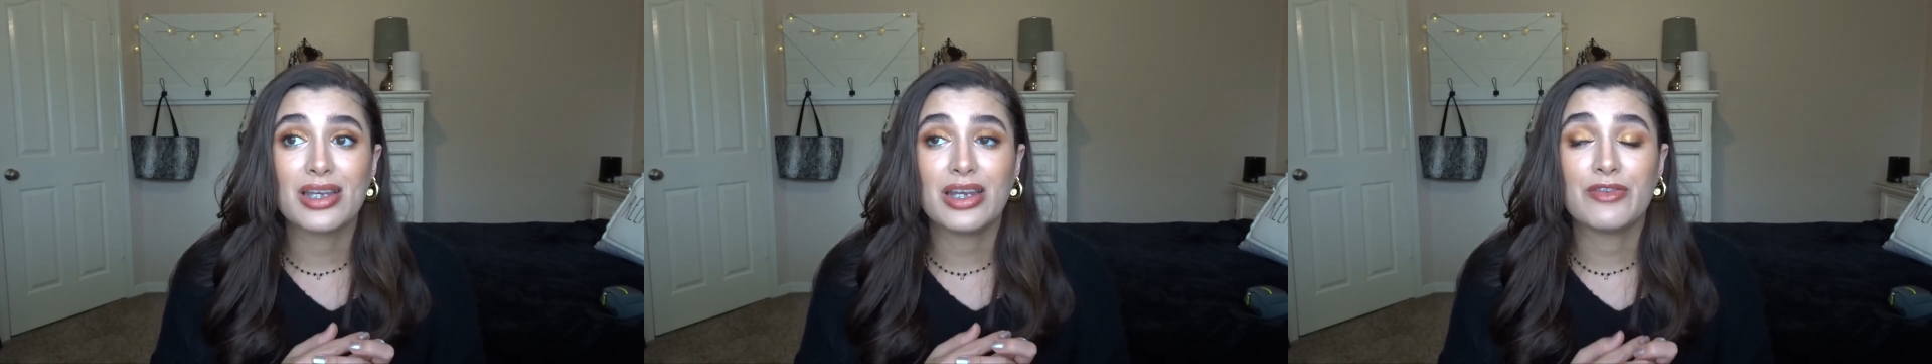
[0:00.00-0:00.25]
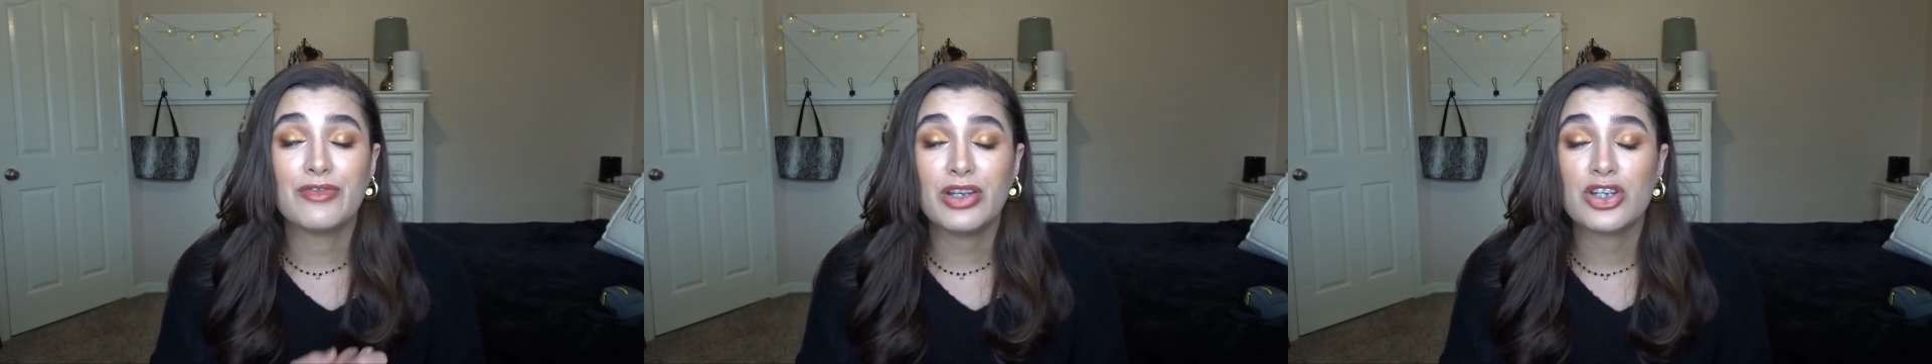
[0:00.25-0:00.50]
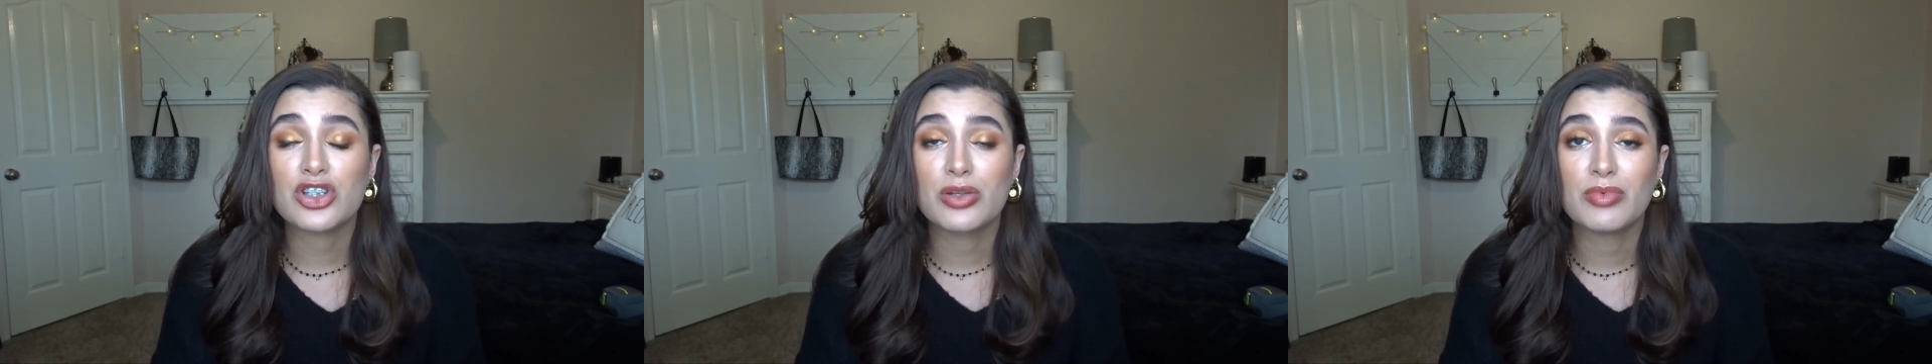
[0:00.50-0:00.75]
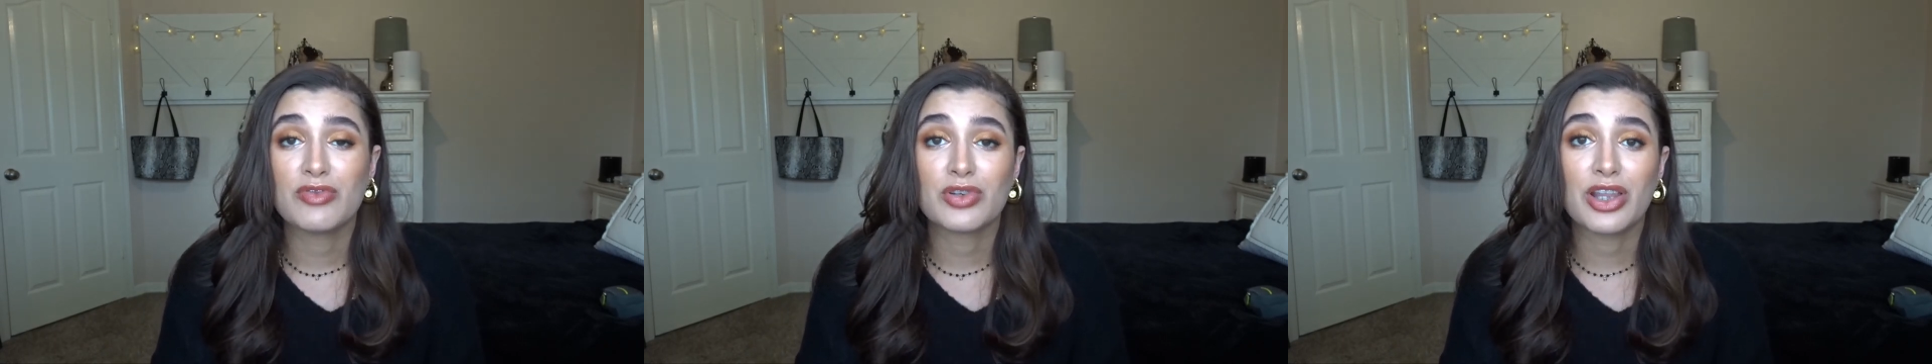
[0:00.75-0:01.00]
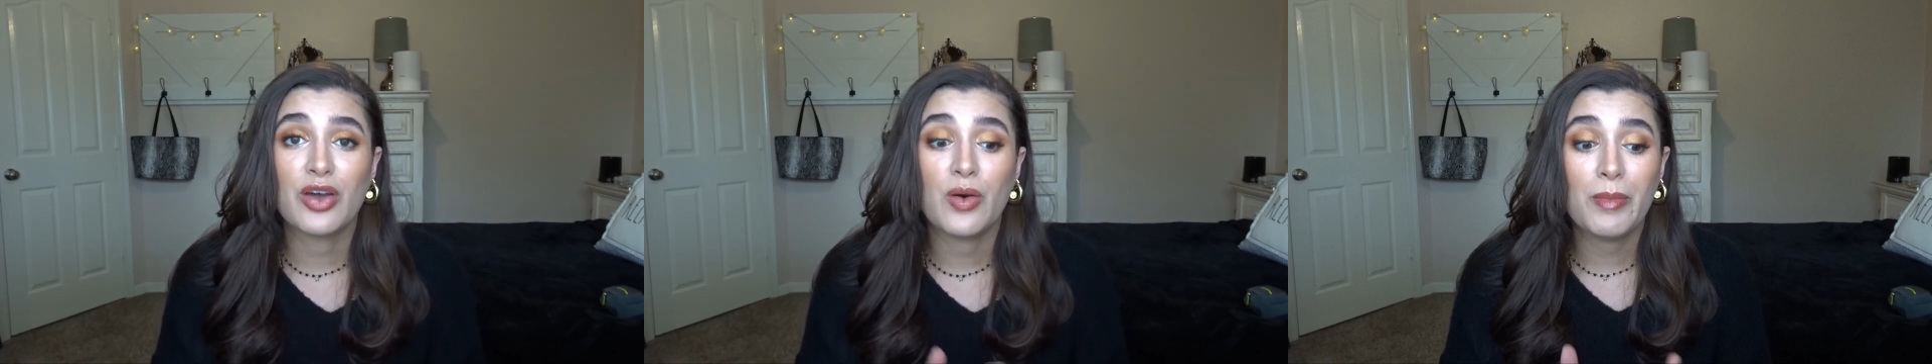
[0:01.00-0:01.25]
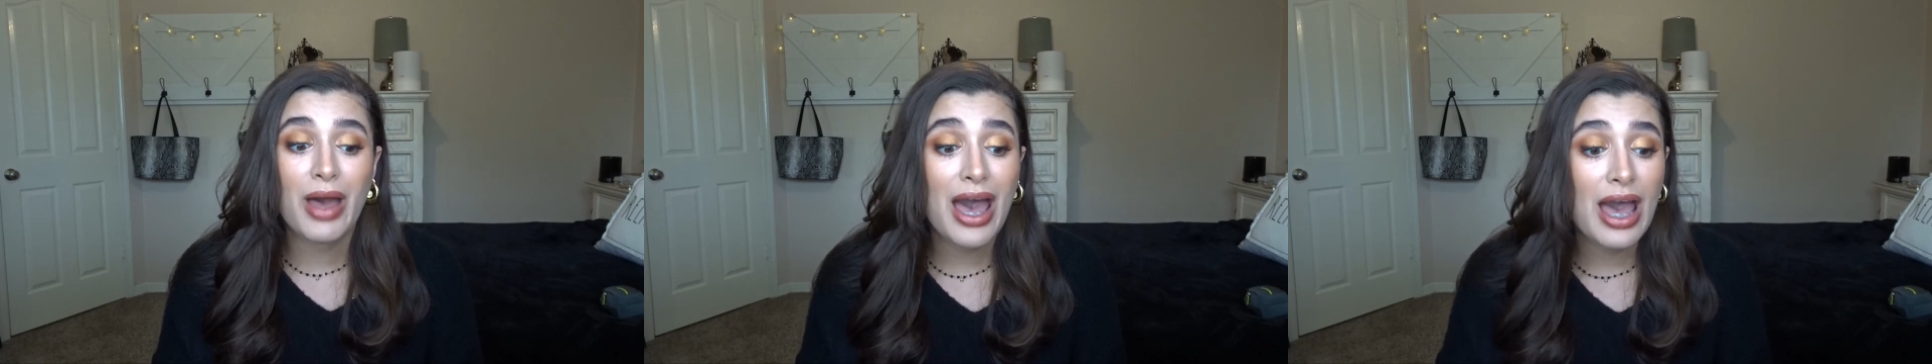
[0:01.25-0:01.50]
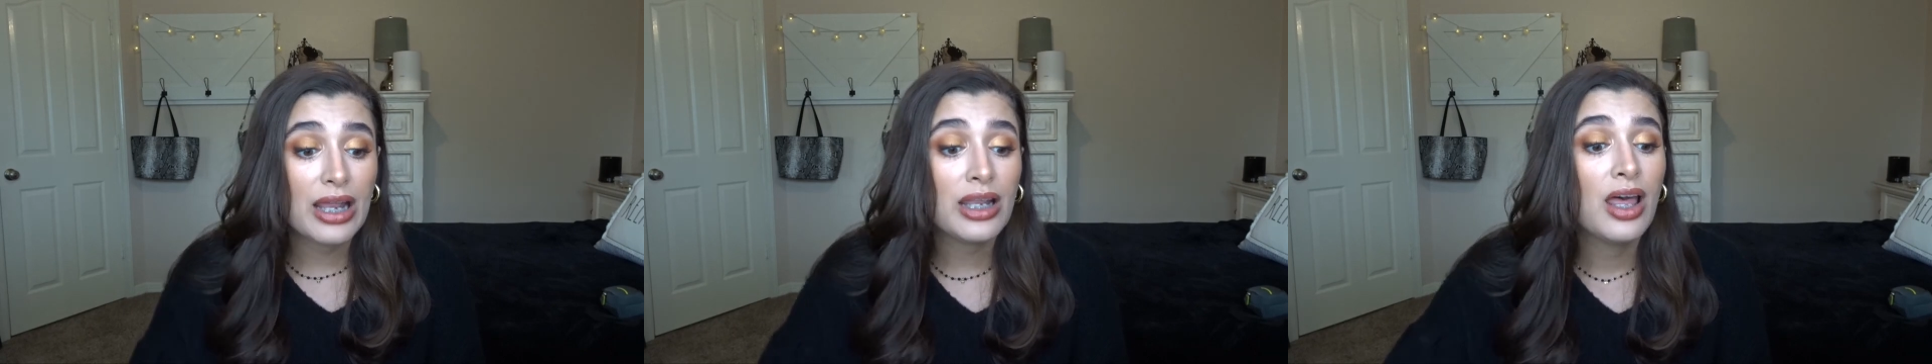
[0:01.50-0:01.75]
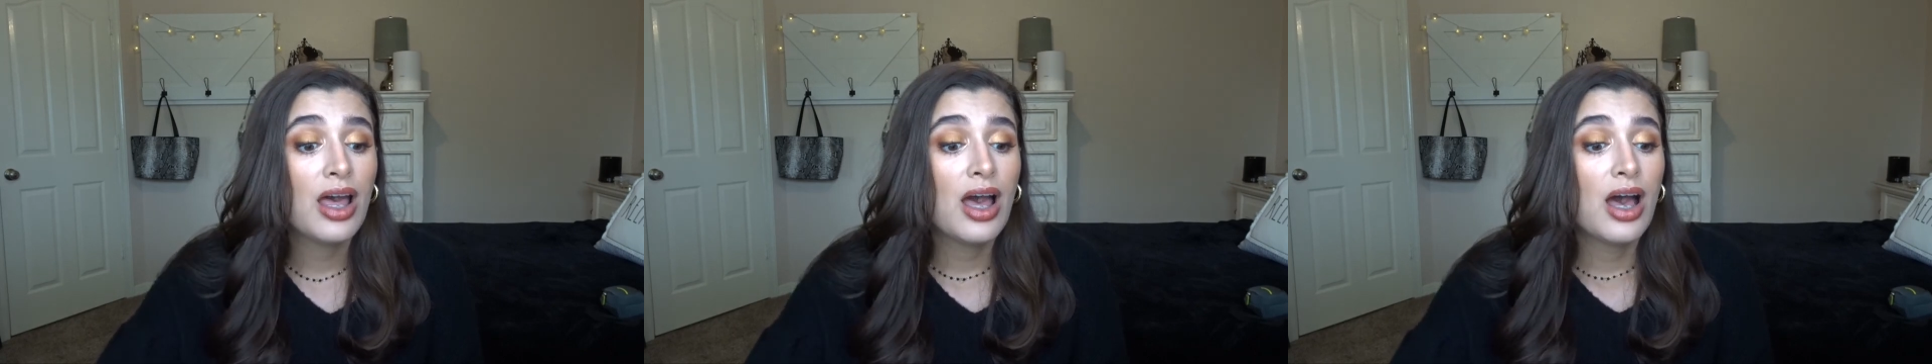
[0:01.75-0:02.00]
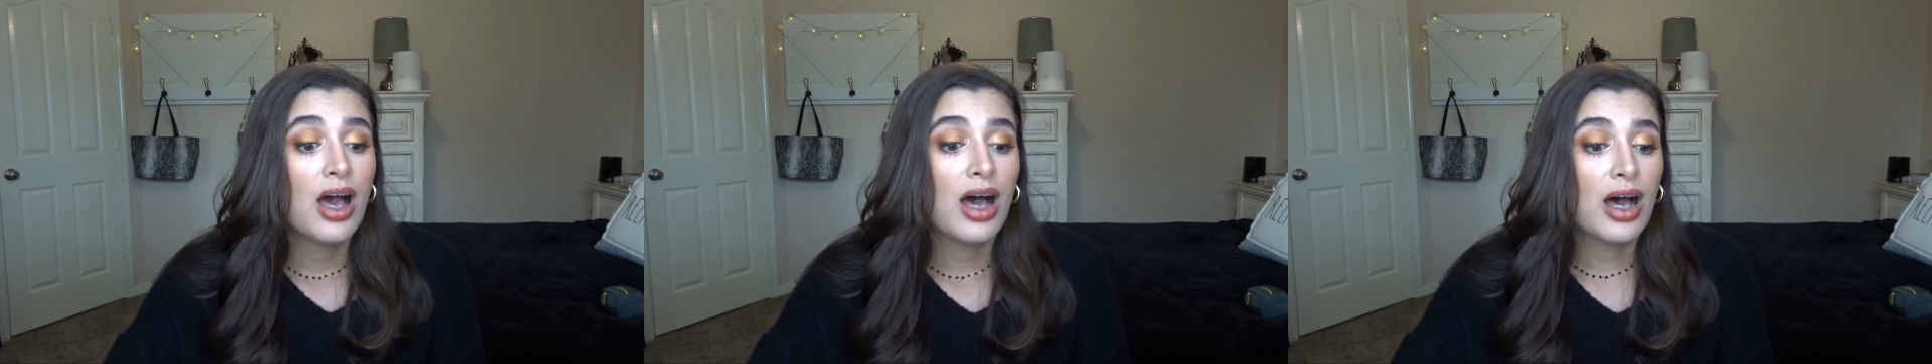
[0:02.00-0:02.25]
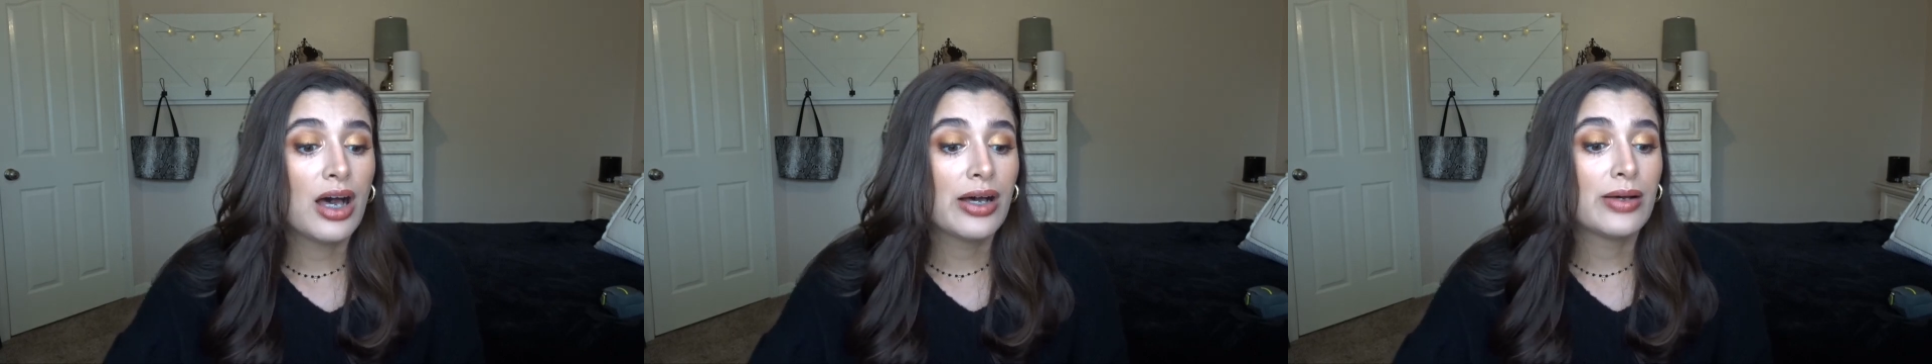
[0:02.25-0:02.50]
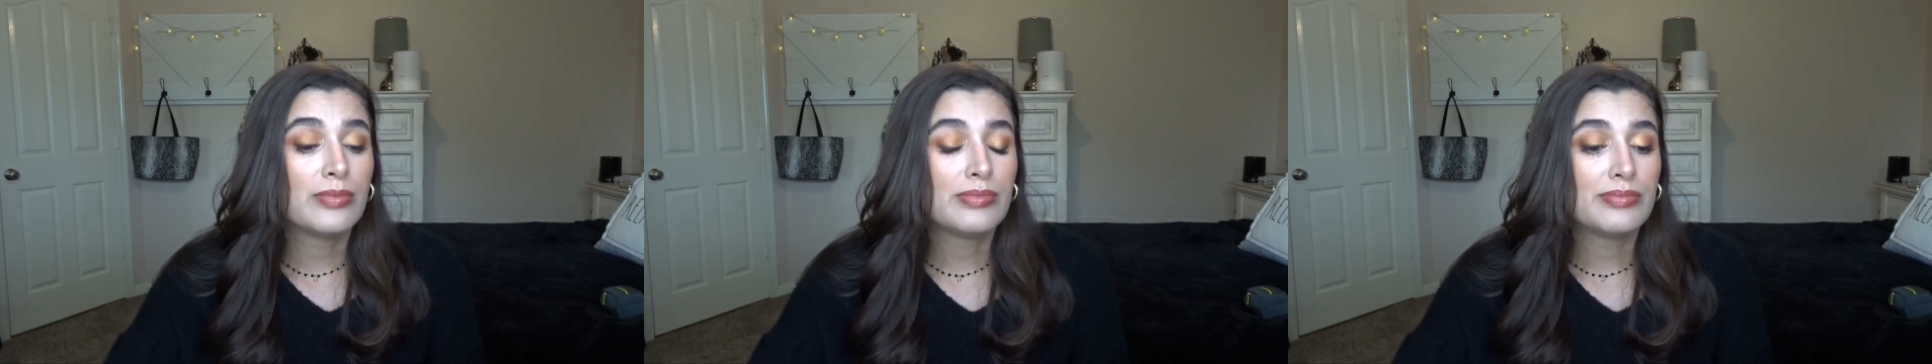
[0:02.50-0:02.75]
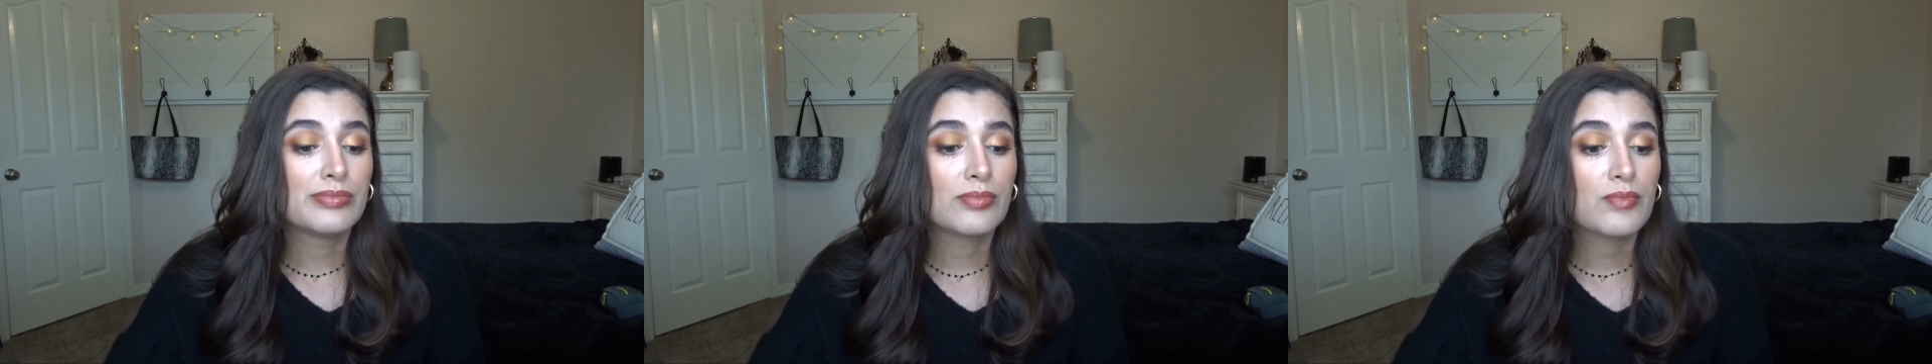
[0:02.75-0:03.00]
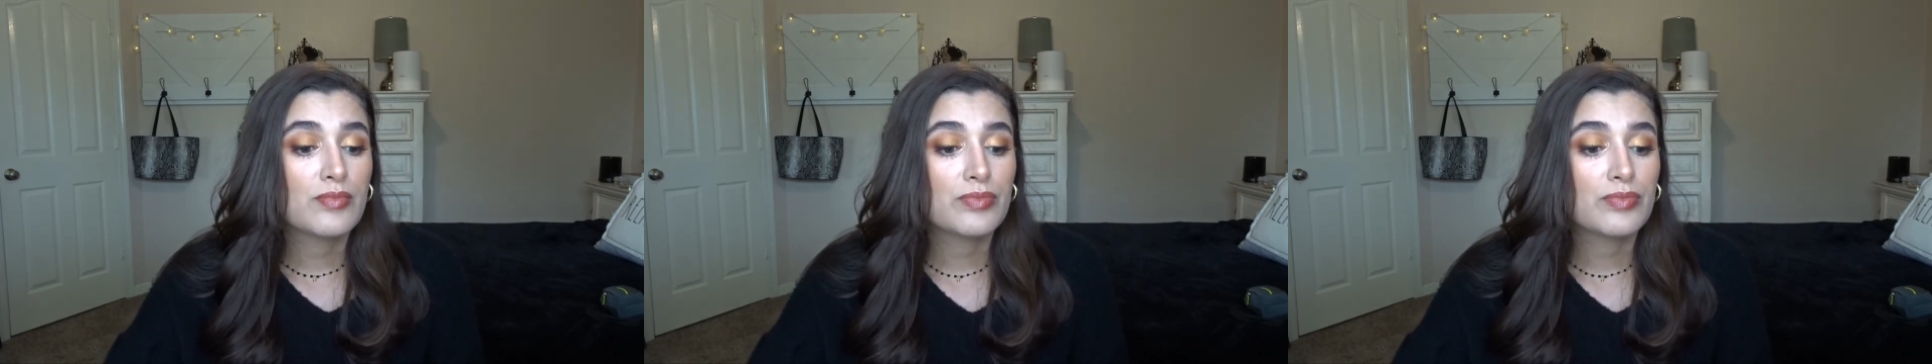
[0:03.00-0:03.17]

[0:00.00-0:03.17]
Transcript: I need to finish them before they go bad. Um,